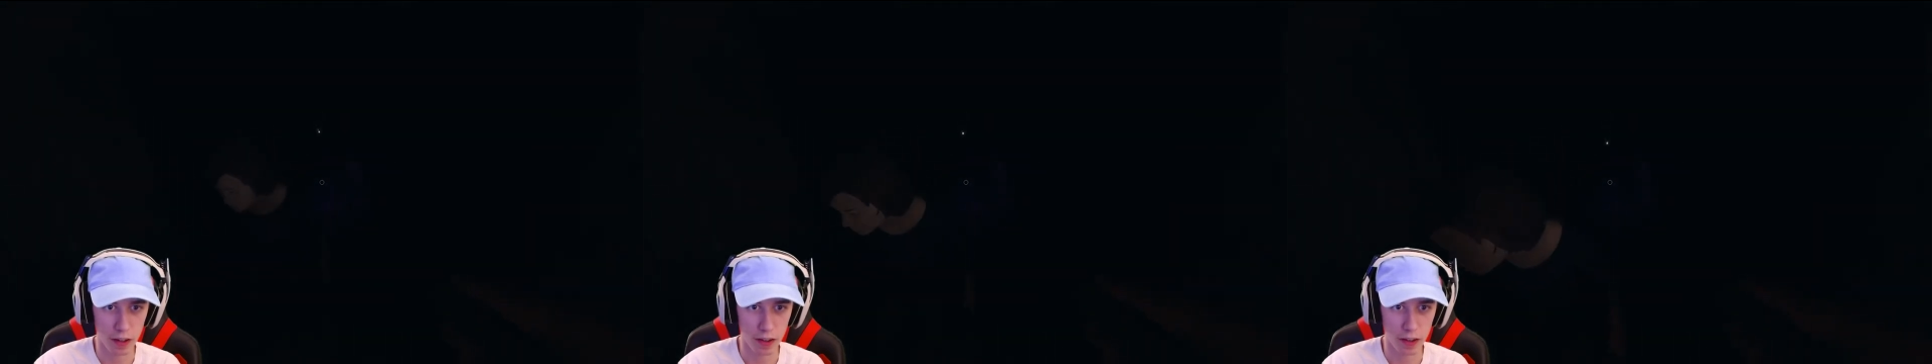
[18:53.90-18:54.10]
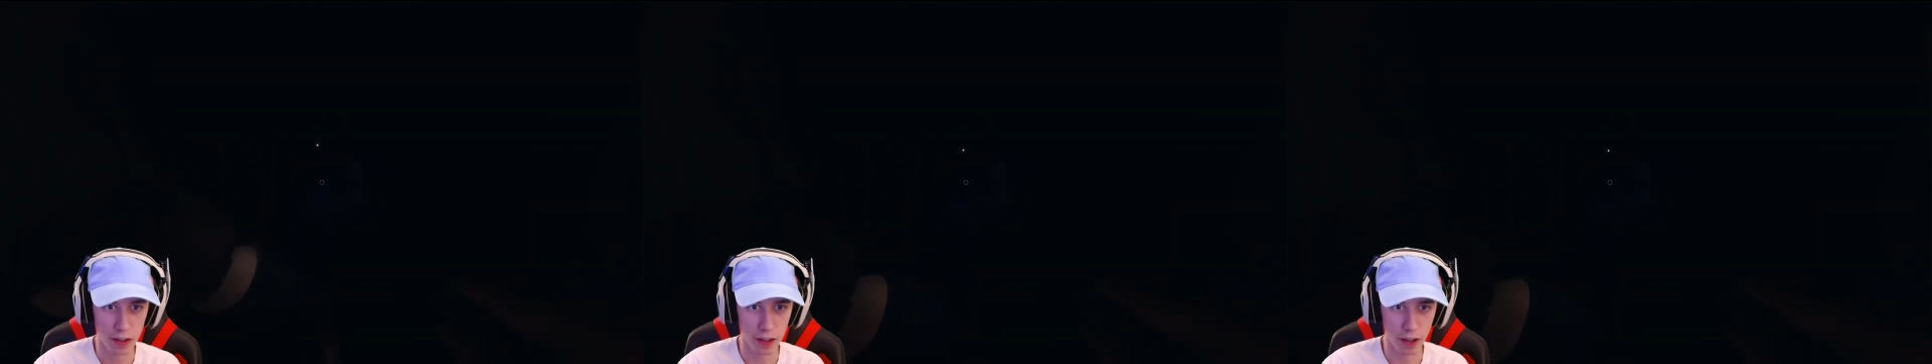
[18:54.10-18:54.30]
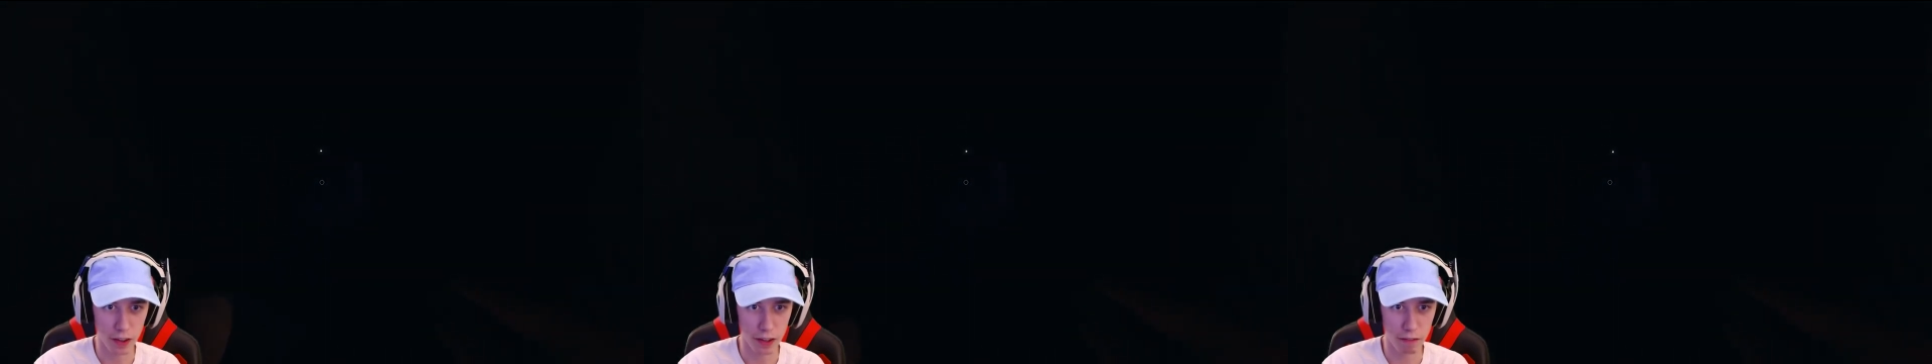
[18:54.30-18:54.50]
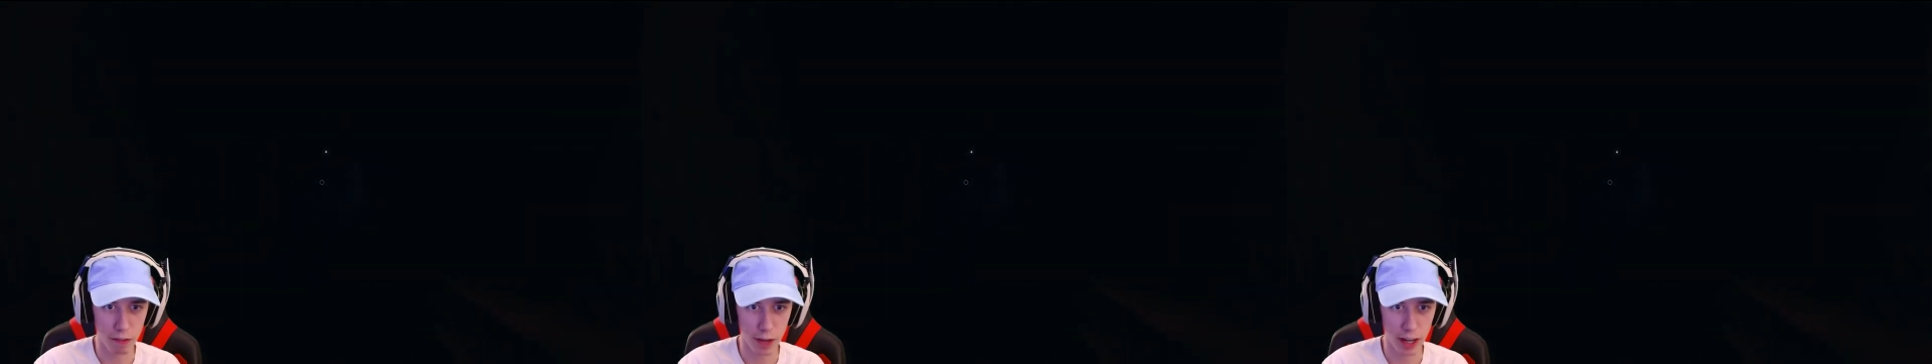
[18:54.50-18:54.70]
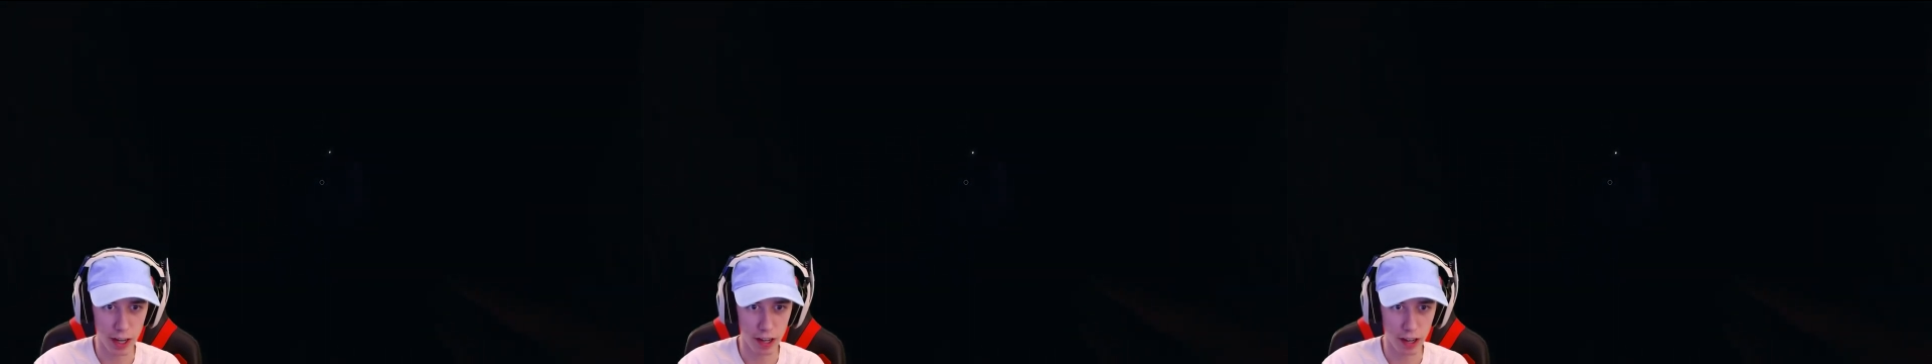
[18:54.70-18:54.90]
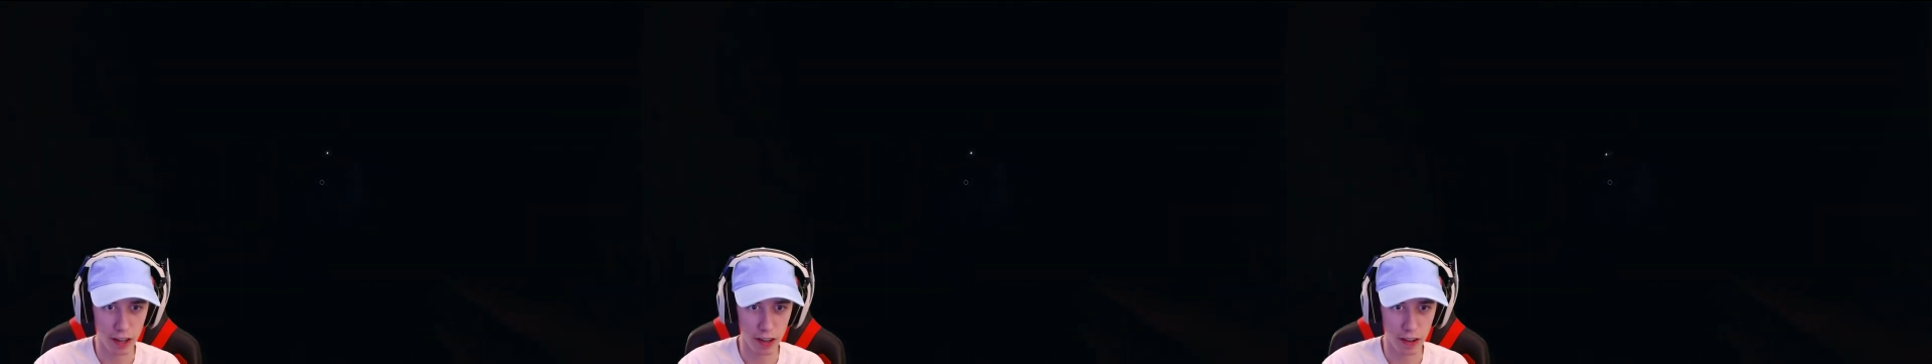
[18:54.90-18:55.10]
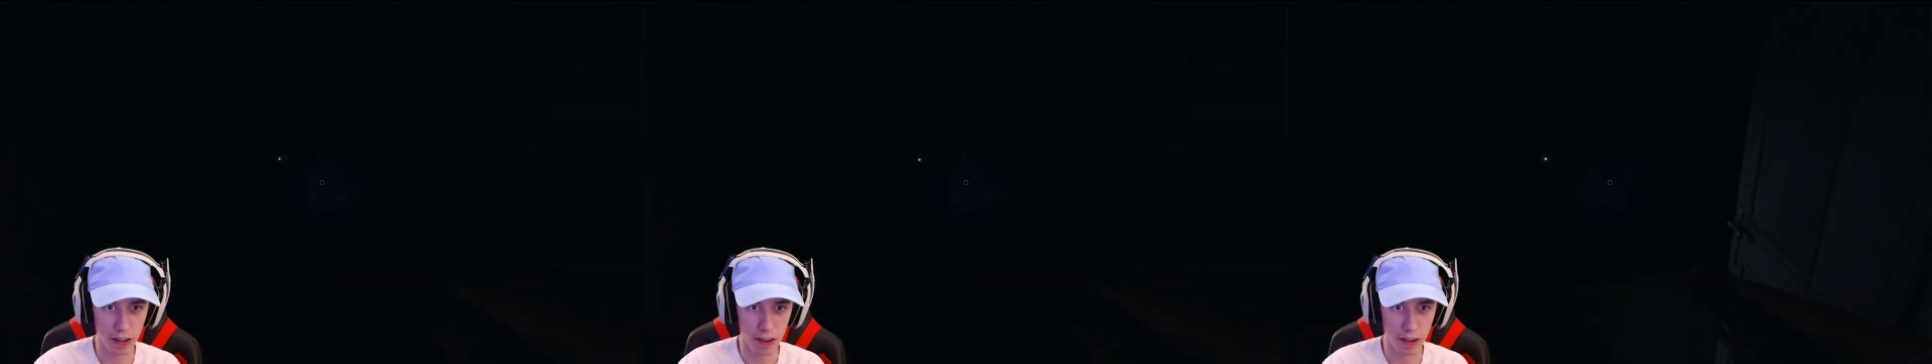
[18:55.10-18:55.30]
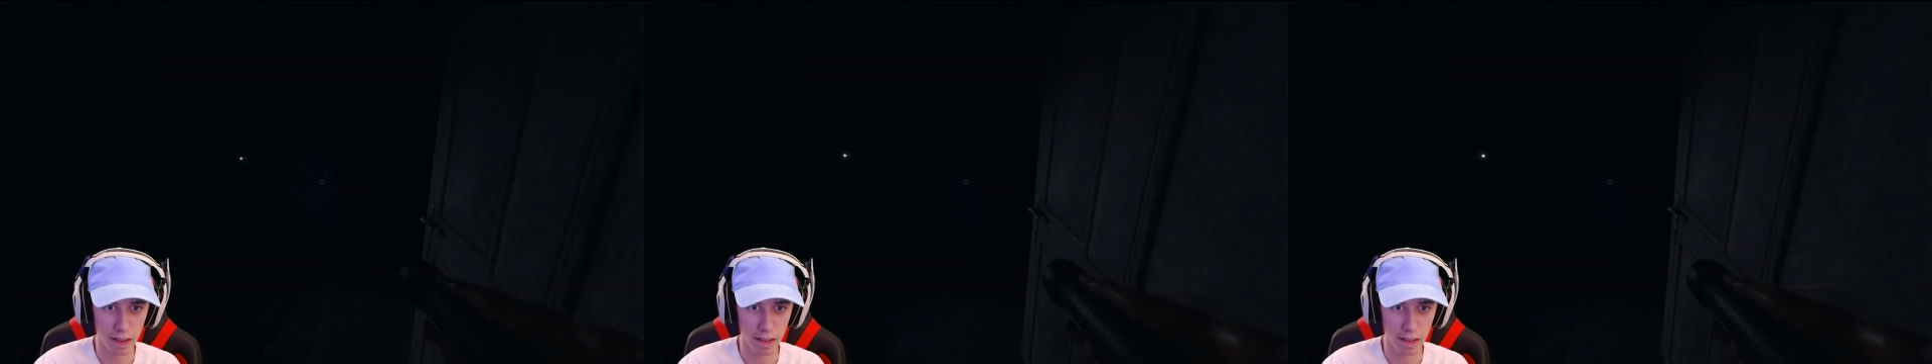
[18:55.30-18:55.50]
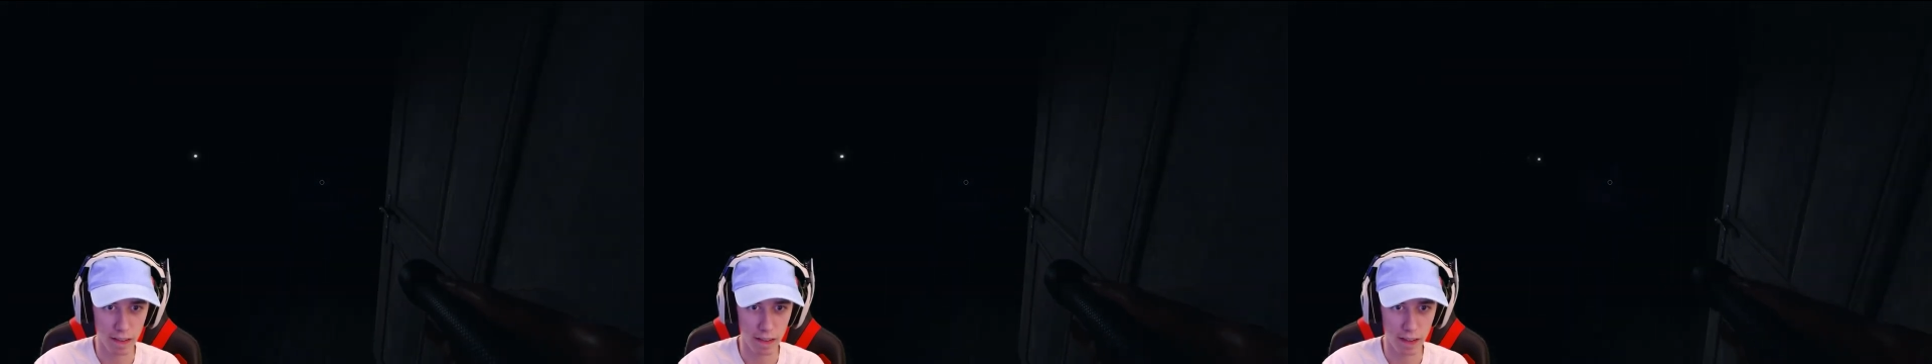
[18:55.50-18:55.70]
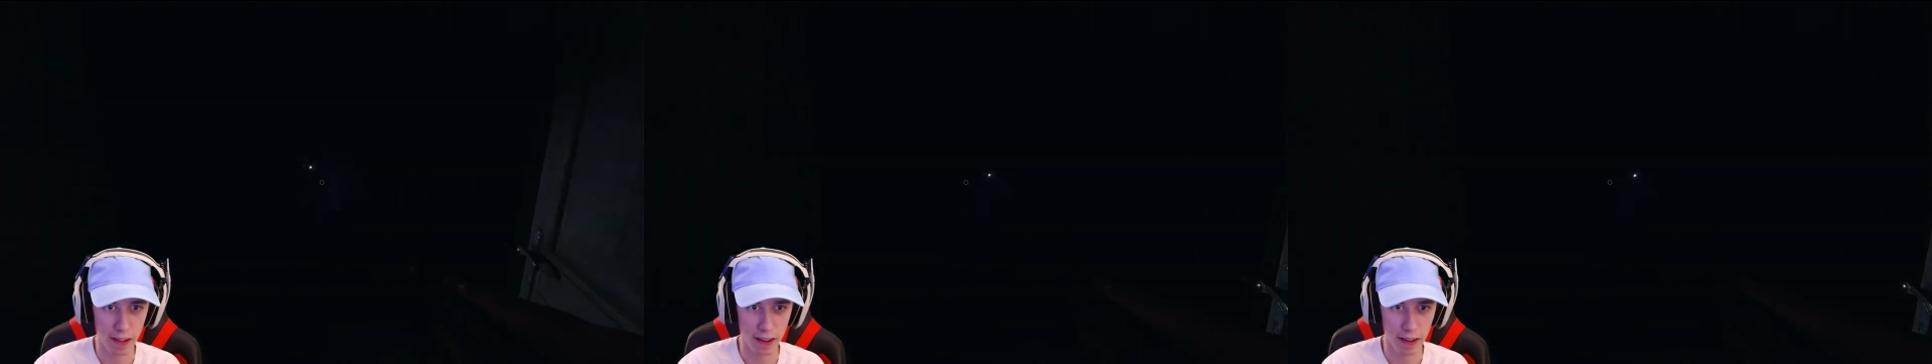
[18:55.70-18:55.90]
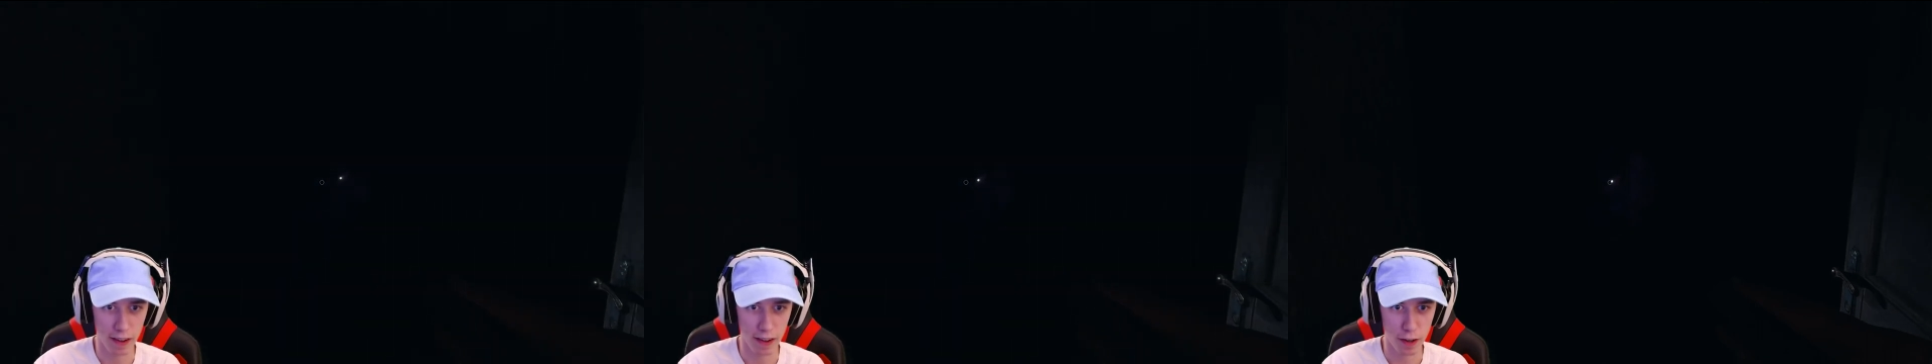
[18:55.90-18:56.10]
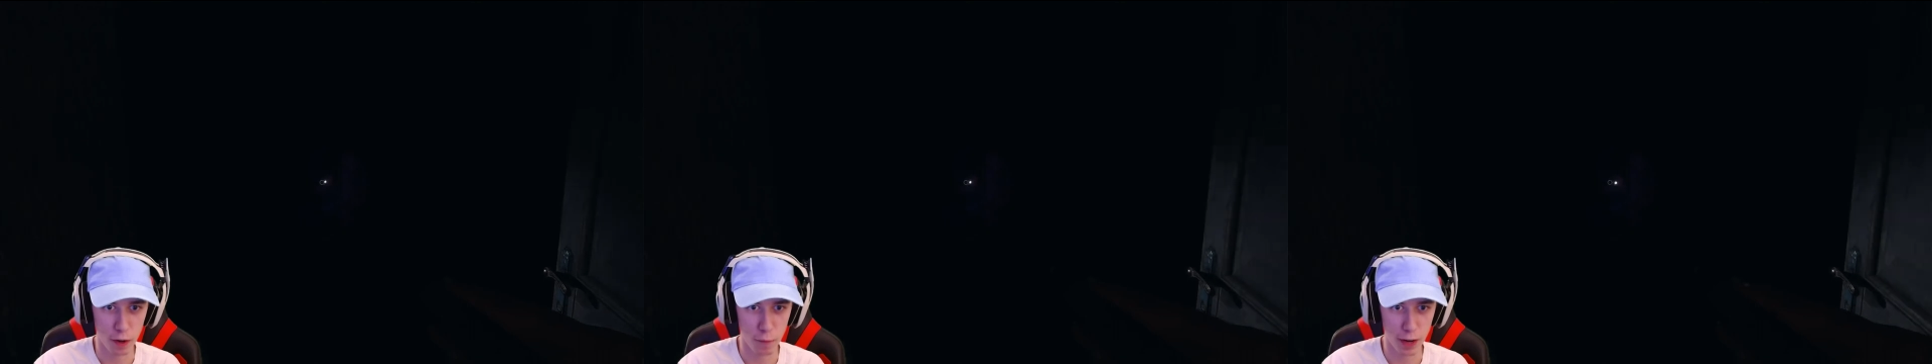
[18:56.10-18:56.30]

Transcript: Don't leave Amanda. No